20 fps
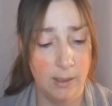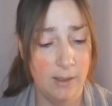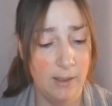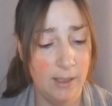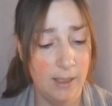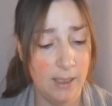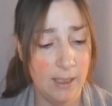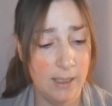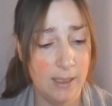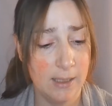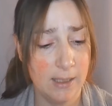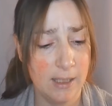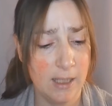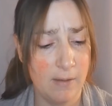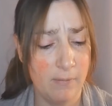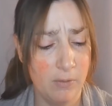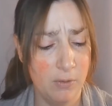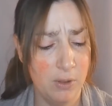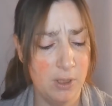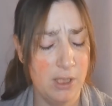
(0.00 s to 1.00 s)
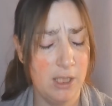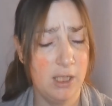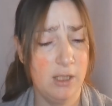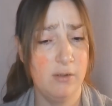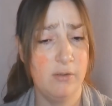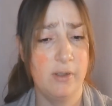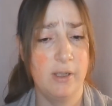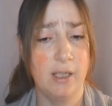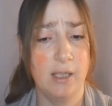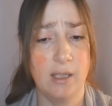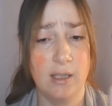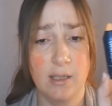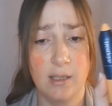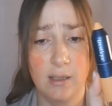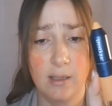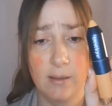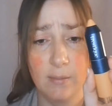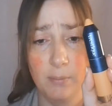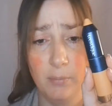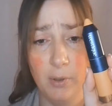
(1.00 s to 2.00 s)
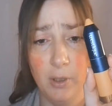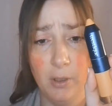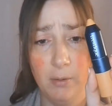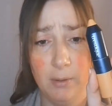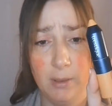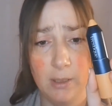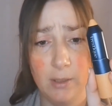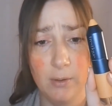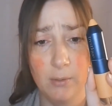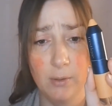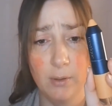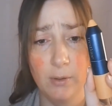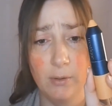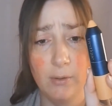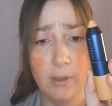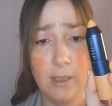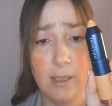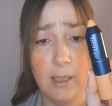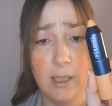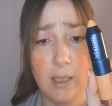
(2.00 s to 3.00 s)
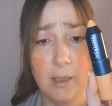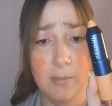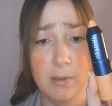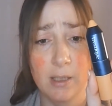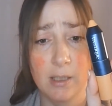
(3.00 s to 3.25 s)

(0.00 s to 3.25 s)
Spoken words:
this. I've only used this probably 2 or 3 times.